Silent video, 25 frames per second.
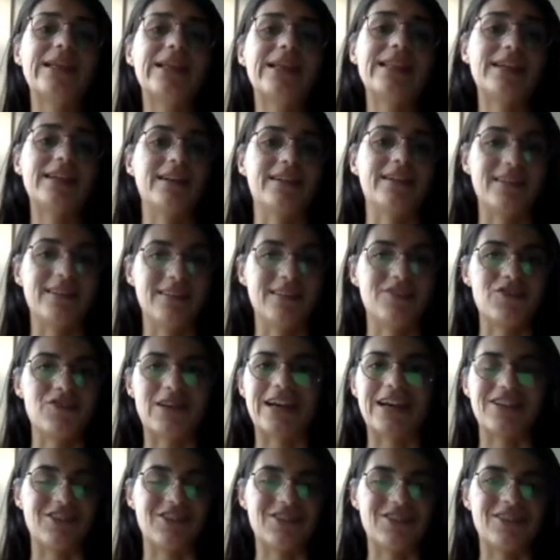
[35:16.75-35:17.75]
really good
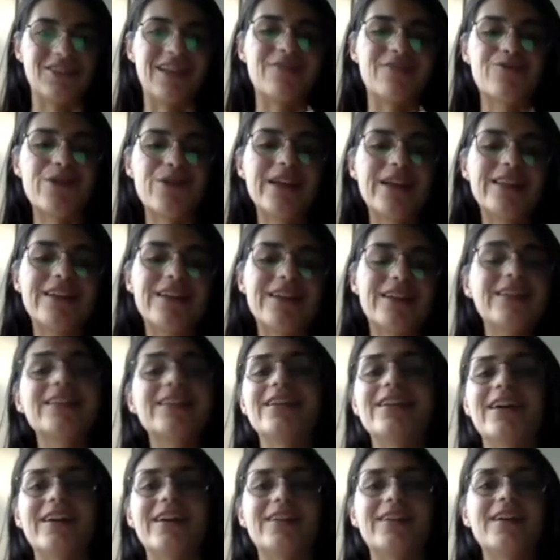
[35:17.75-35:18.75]
introduction, a really,
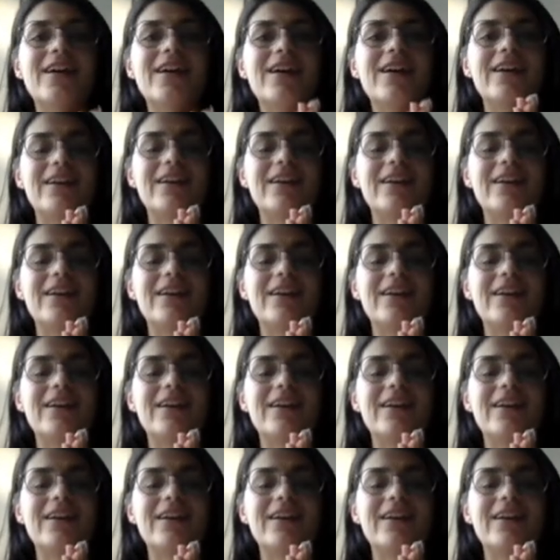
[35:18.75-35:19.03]
really good